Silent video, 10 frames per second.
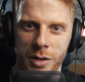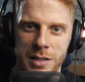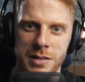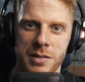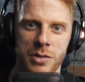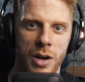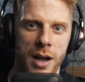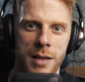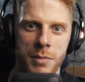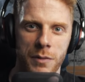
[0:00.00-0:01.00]
Hit
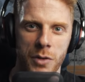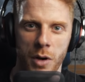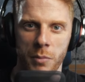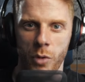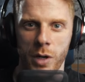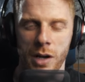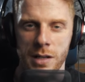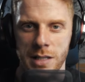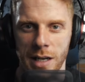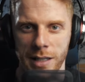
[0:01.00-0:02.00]
subscribe if you want more
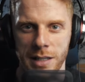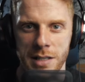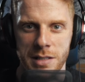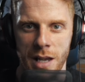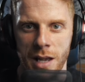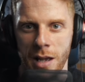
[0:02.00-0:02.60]
content like this.